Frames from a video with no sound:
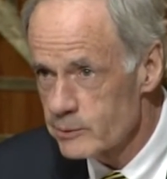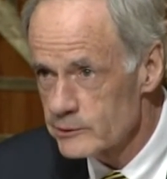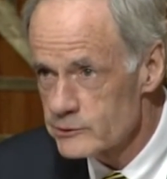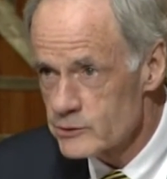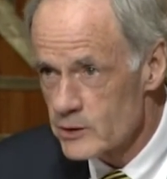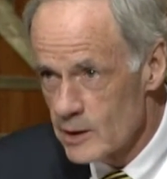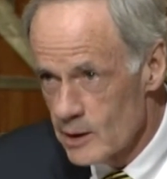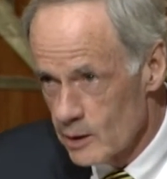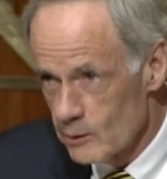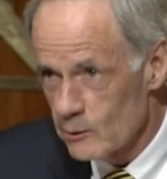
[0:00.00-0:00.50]

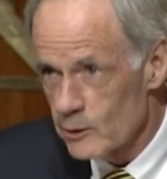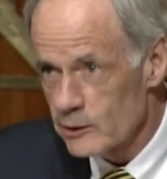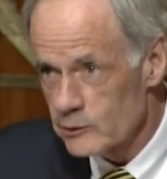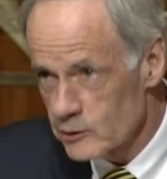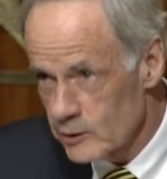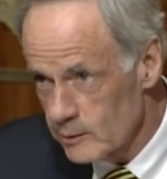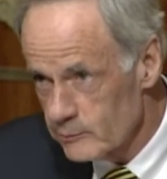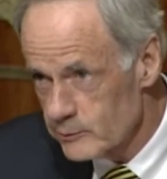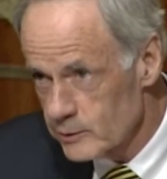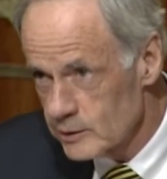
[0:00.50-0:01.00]
which we're
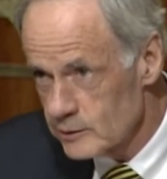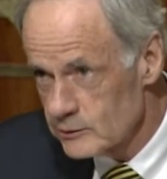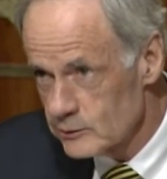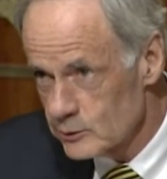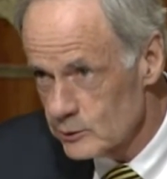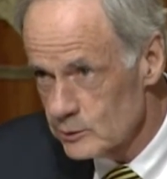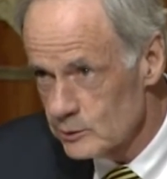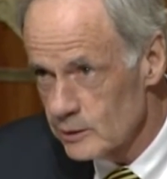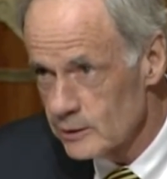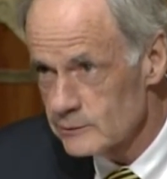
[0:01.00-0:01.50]
attempting
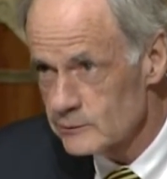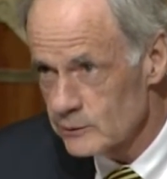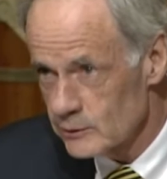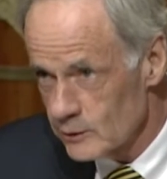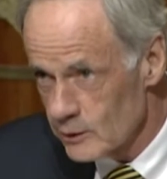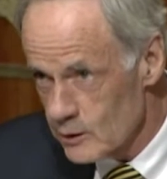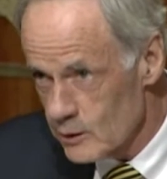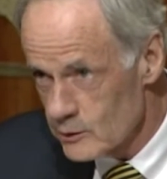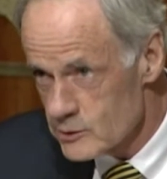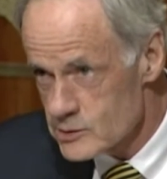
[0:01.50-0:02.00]
to
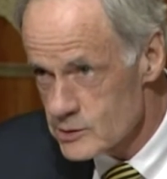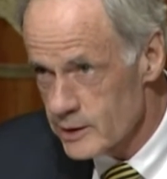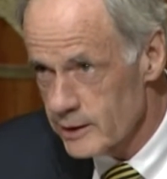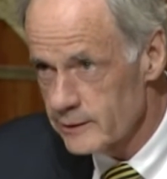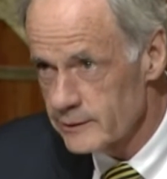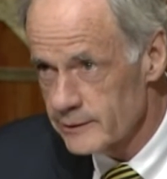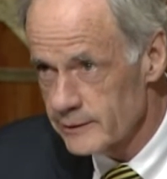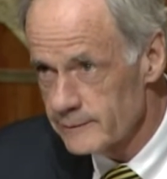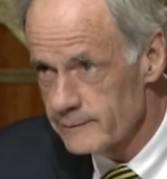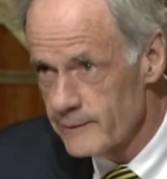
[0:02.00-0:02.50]

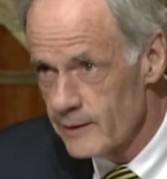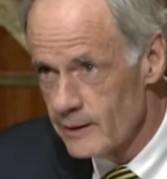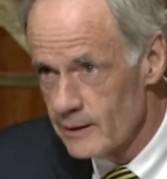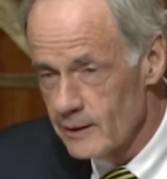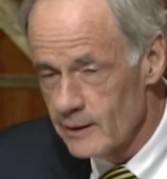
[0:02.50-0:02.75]
negotiate and